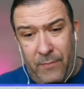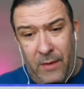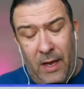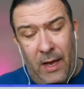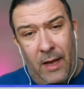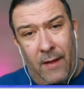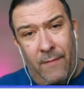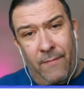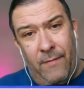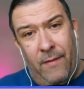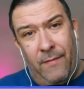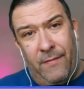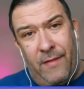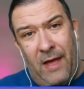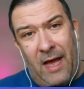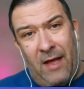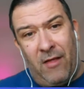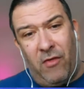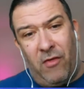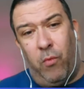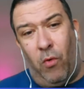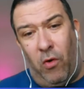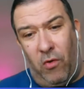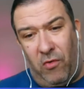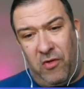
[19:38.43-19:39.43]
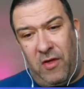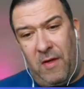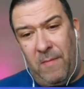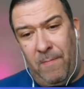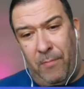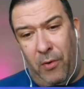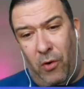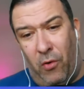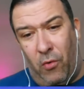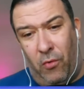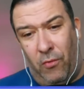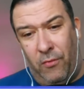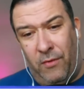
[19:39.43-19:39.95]
And that's what's
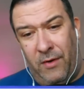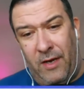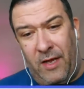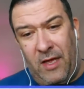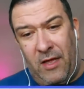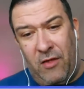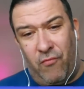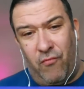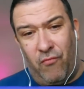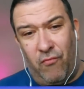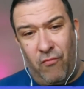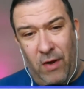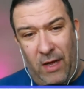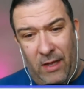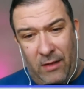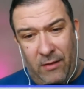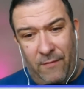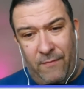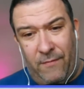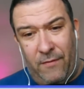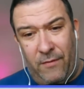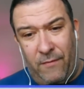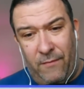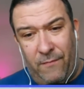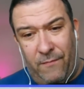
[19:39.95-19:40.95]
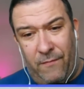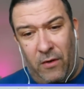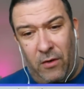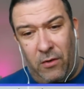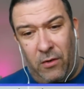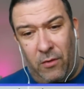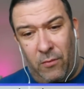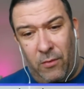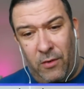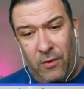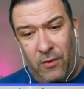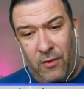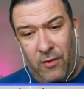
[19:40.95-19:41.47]
important, is relevant
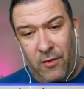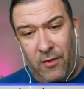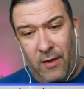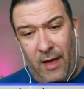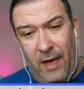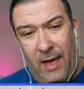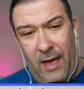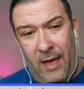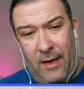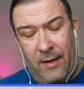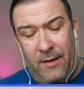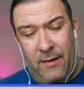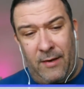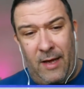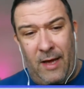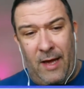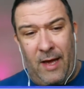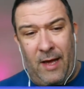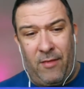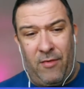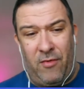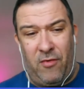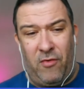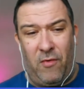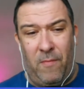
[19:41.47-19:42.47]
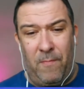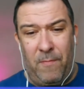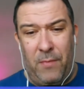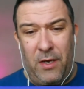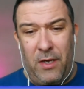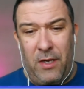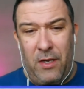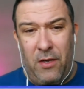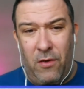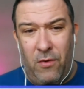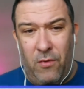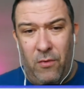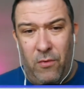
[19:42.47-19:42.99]
followers. And as
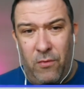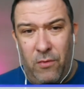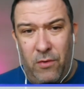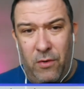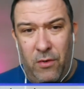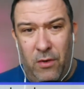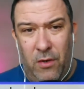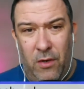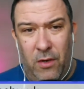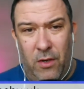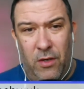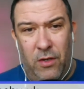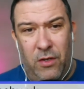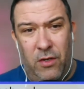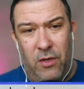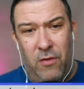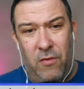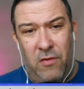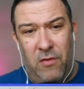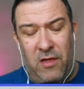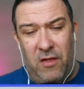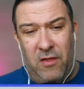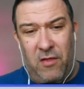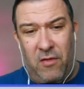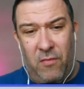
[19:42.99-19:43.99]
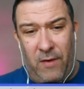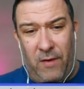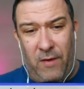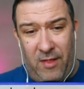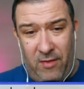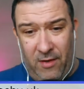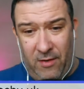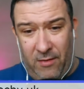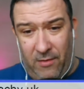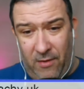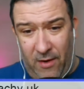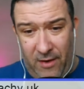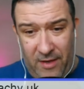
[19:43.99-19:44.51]
somebody who uses
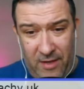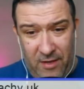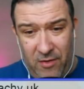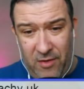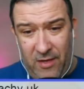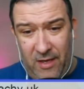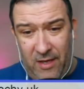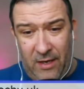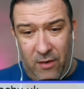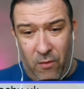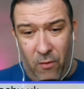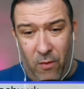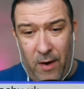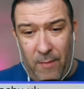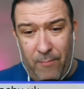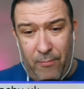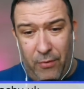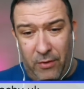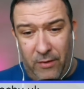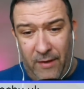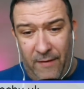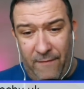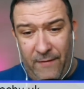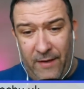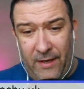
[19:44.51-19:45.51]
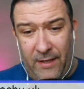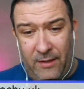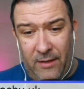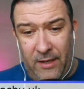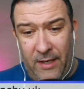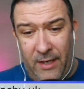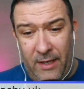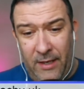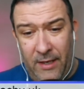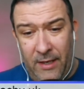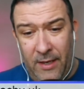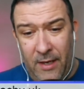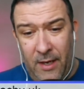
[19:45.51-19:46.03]
Twitter, like you said, quite
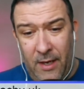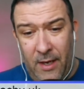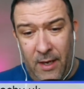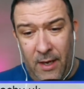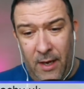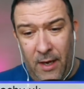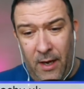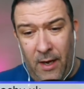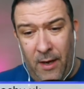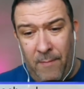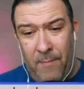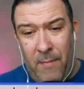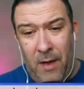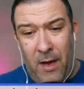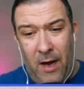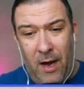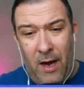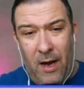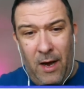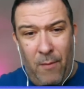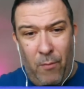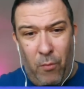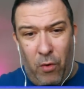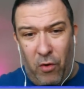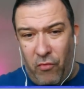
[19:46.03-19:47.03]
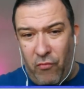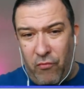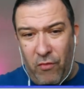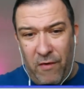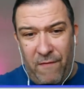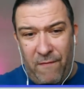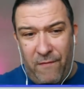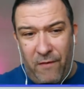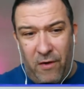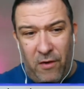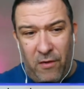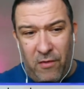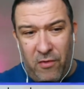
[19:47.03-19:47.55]
prolifically, I'm what's
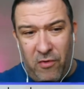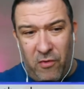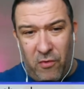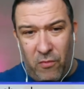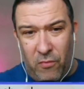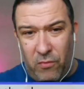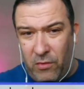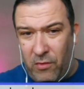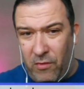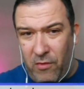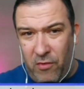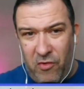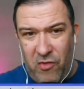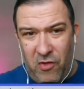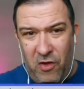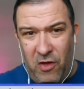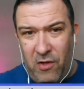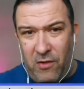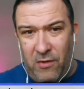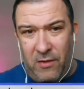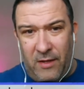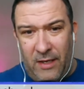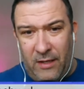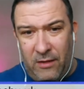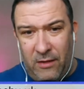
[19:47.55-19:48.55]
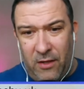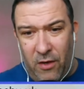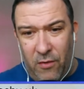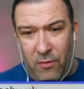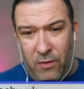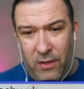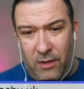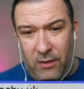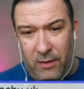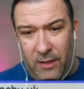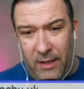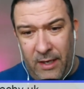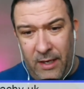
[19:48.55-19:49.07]
referred to, certainly
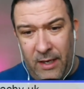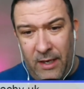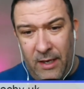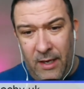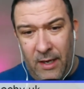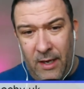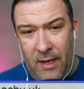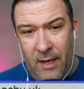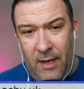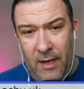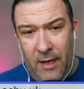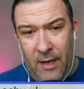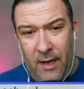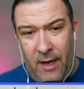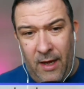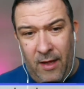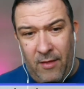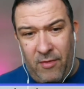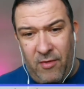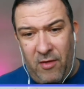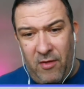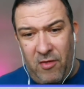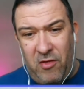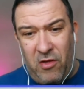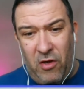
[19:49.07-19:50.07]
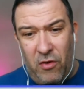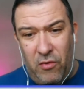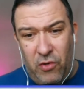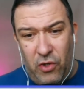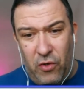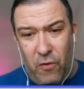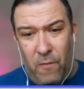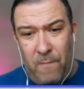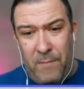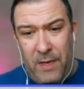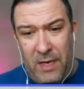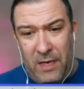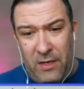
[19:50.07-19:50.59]
locally, as a
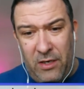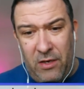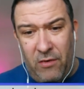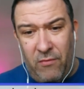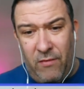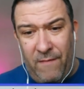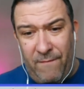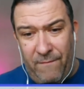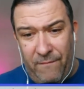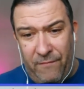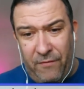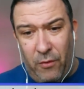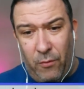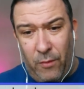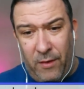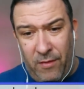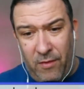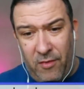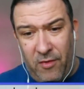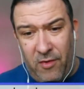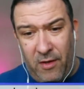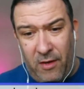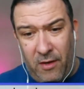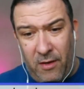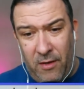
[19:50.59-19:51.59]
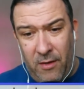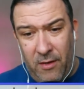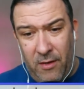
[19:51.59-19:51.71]
social media influencer.